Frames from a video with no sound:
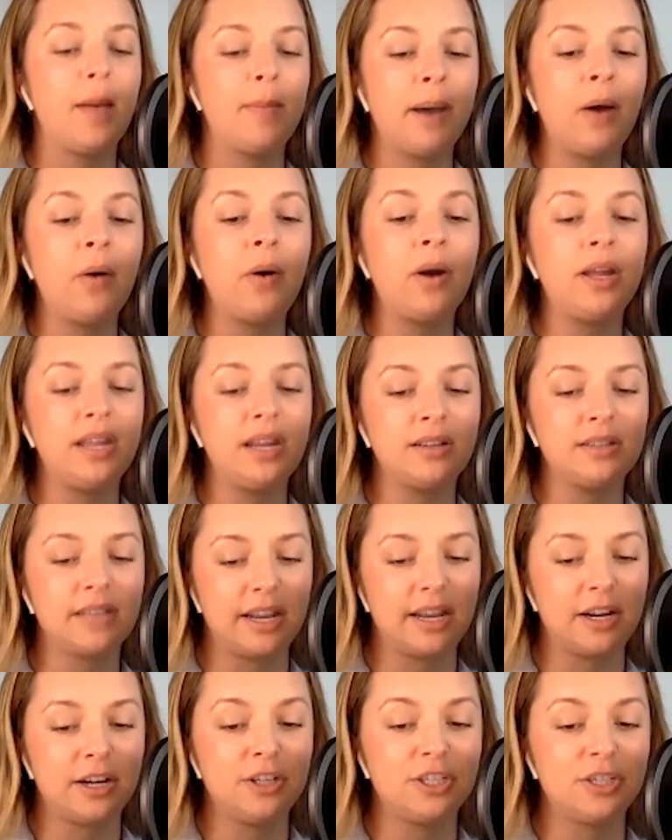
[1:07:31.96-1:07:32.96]
About a year
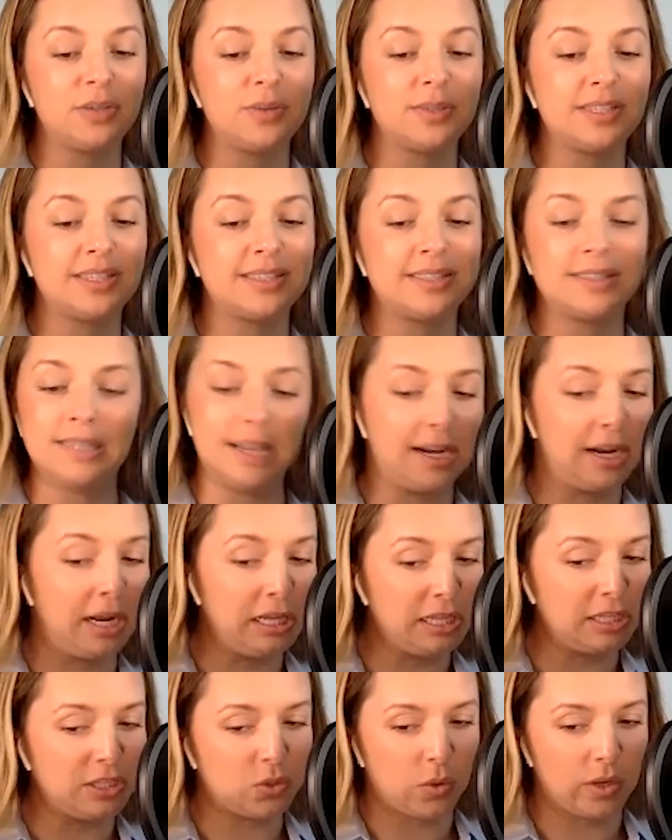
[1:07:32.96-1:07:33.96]
later, she was
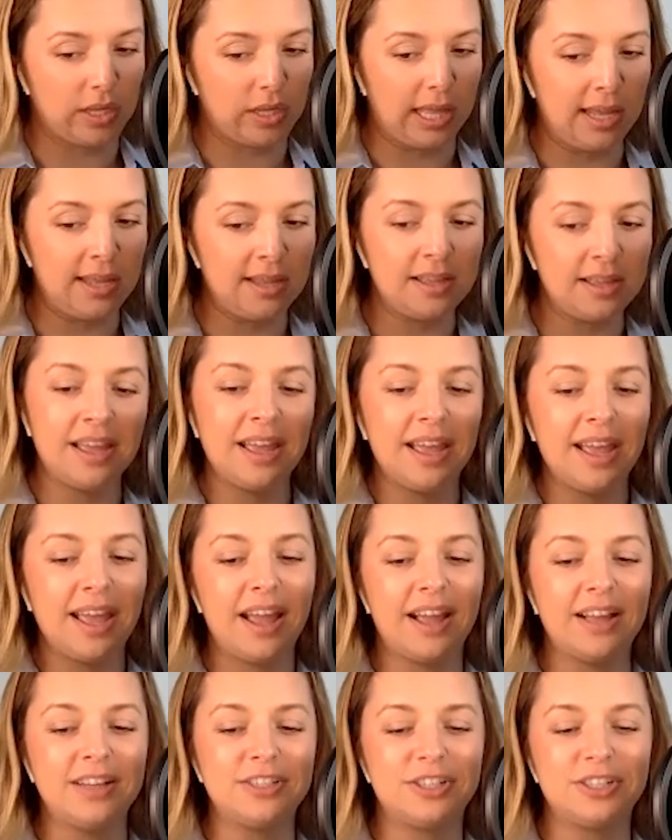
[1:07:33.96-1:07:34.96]
sitting on the toilet
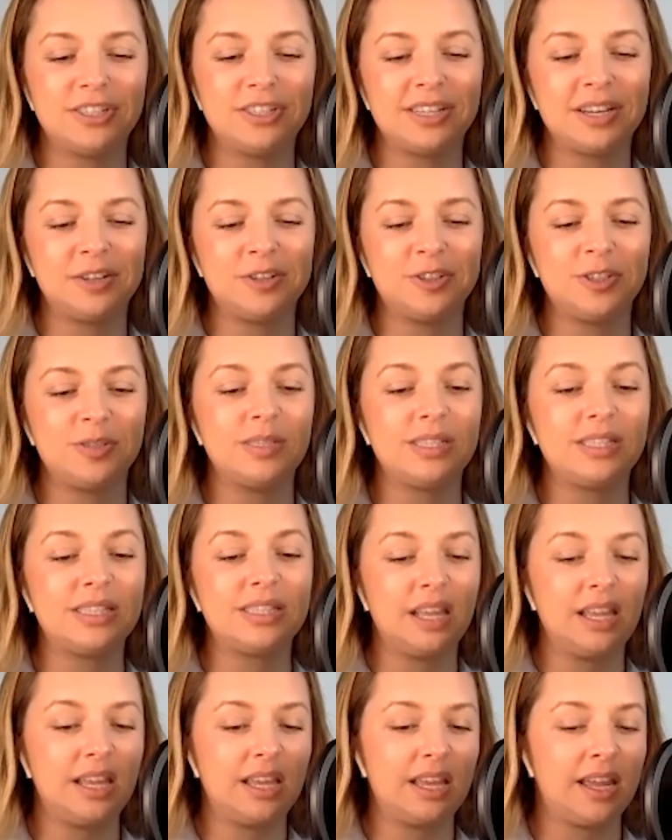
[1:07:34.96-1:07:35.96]
and she said she
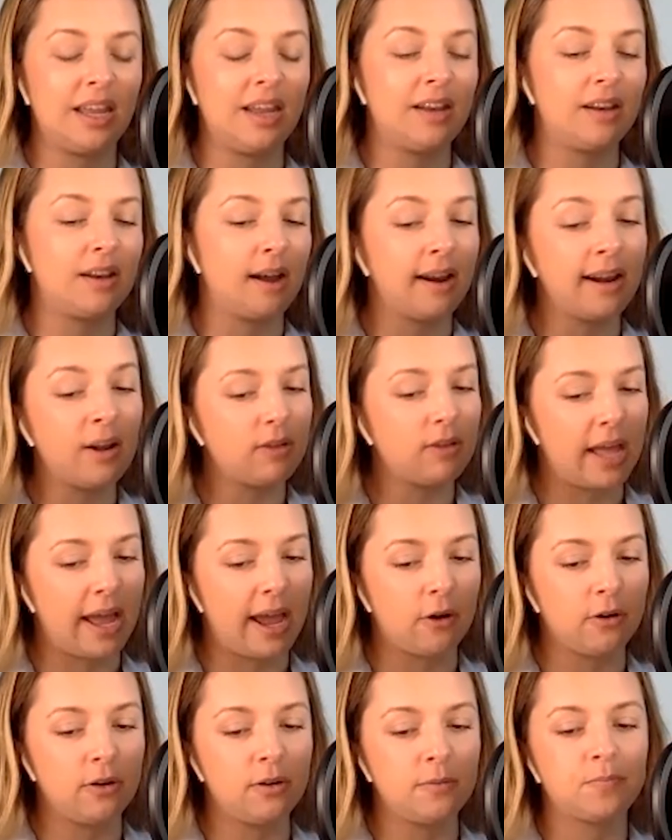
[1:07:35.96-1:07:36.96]
was thinking, not out
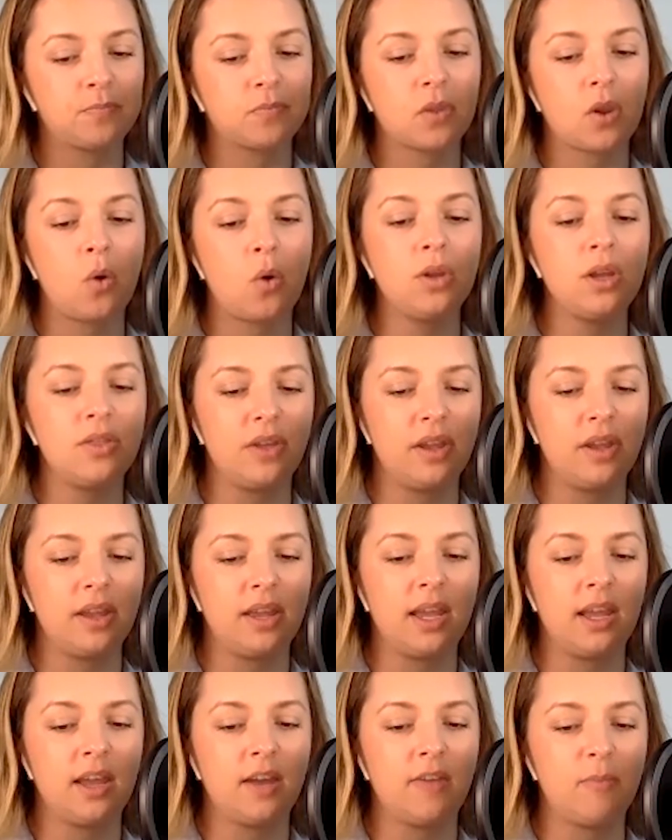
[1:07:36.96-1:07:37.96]
loud, only
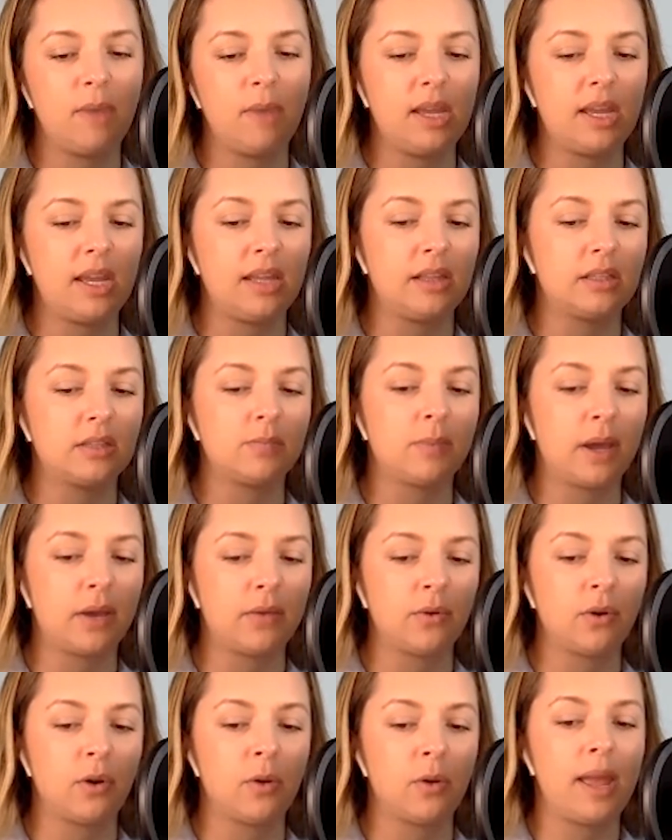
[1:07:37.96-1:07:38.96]
thinking of making this
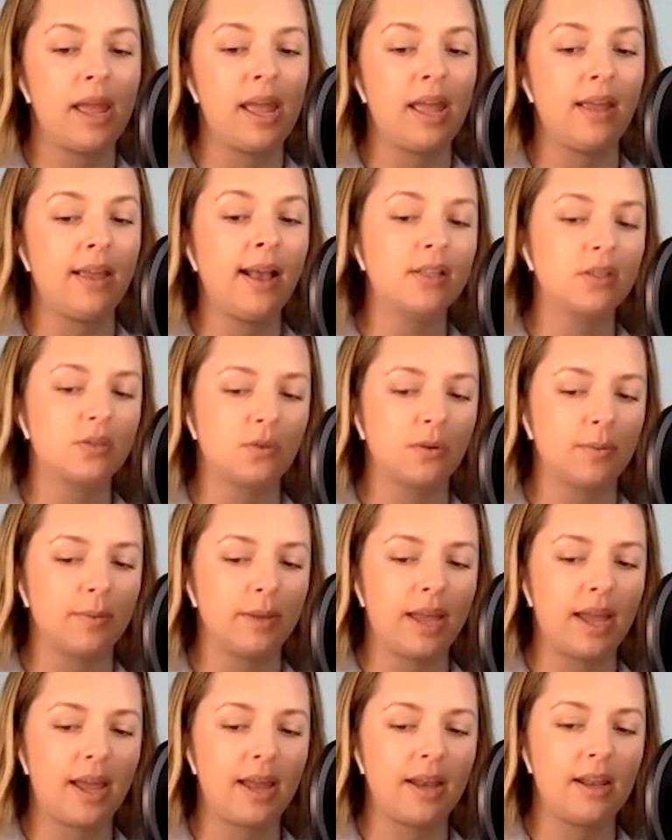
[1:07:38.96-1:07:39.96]
bedroom a guest
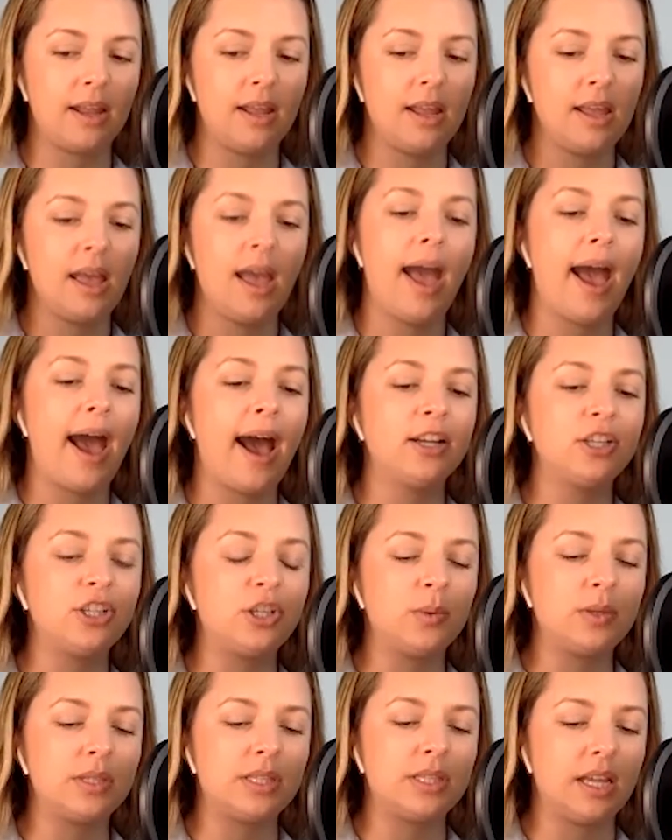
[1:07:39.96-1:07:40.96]
room again.
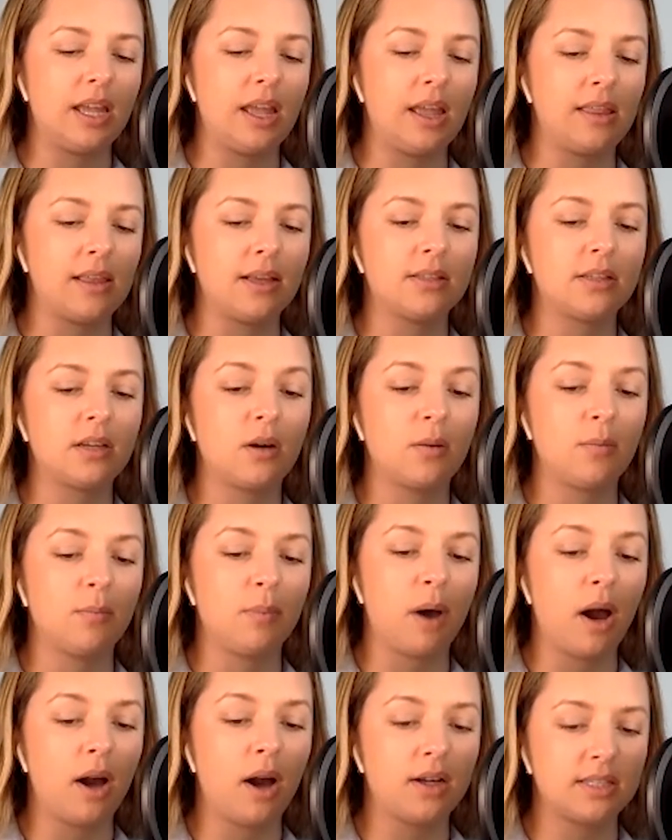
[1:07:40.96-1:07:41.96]
As she was thinking this,
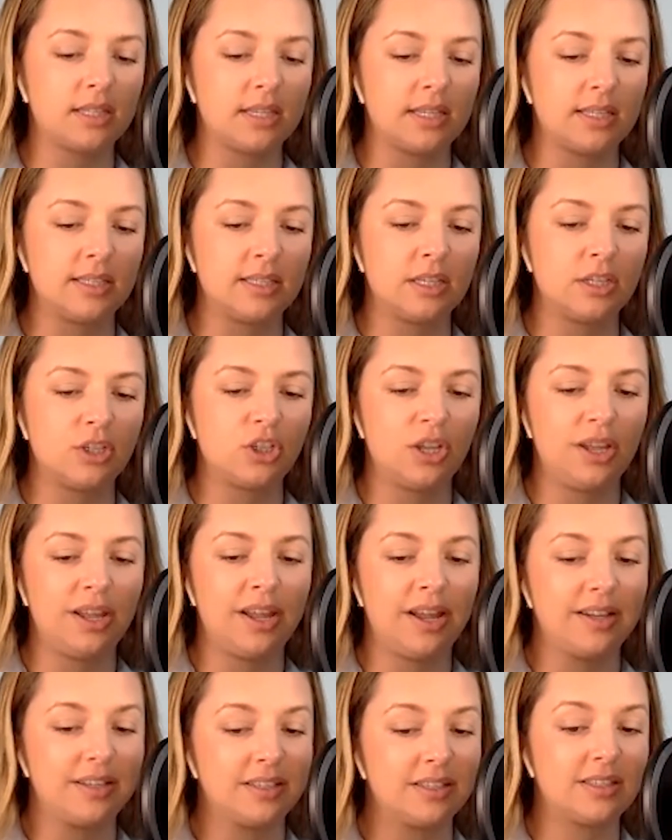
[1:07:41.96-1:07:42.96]
her boxes that
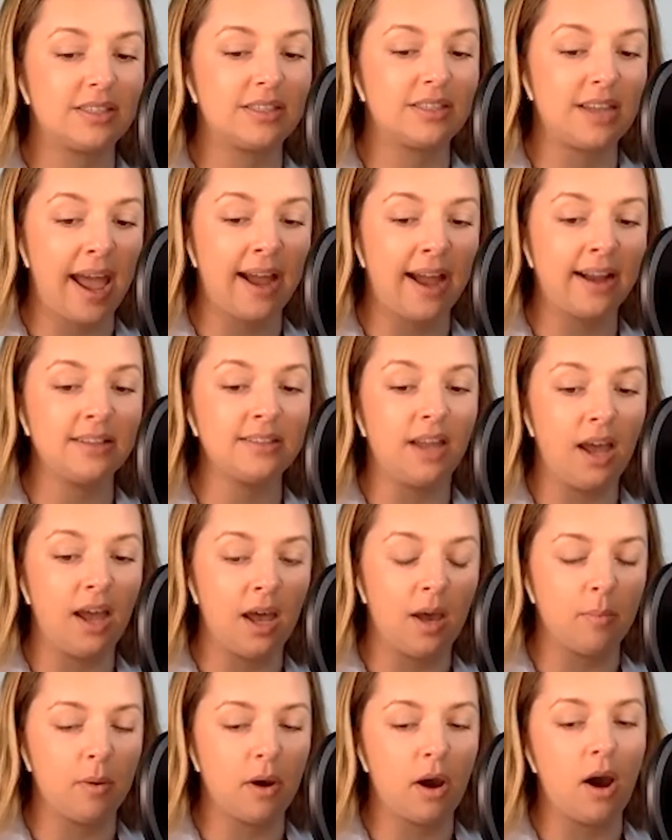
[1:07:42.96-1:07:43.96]
she had stacked
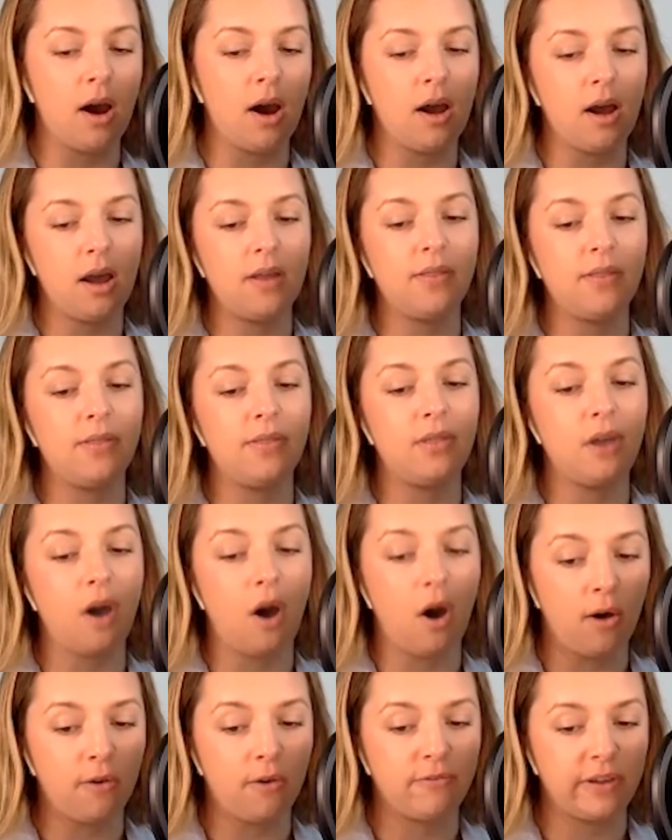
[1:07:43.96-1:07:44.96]
up
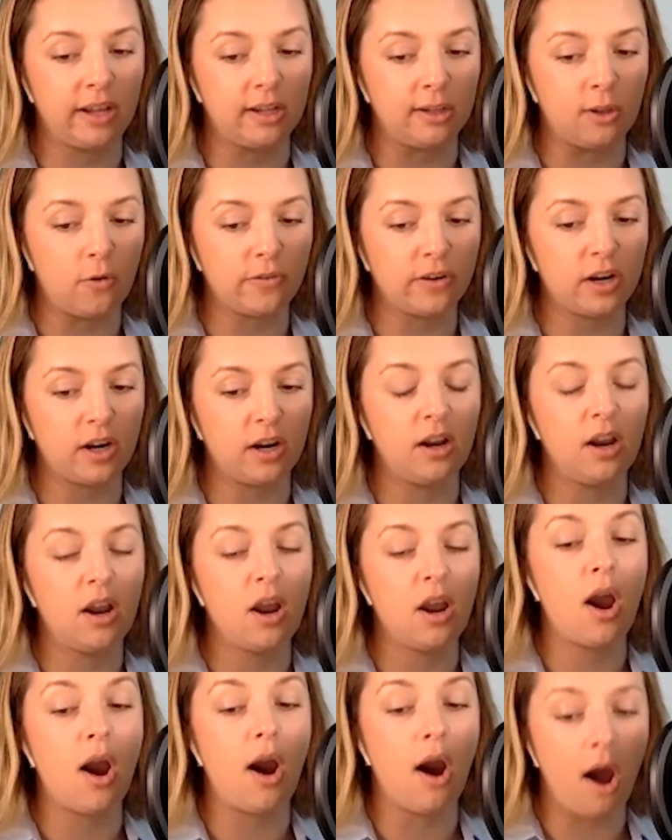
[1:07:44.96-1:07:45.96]
all fell over.
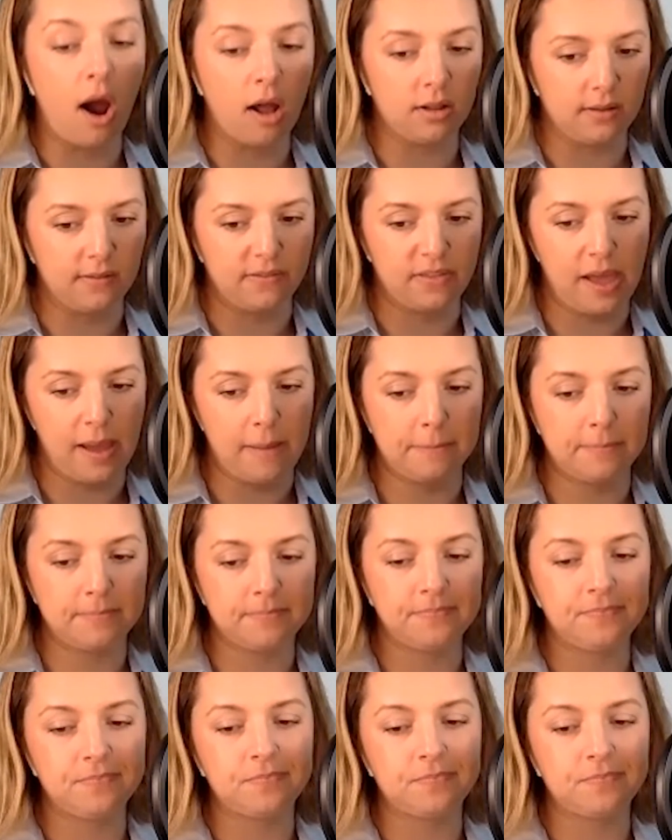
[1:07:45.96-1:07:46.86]
All of them.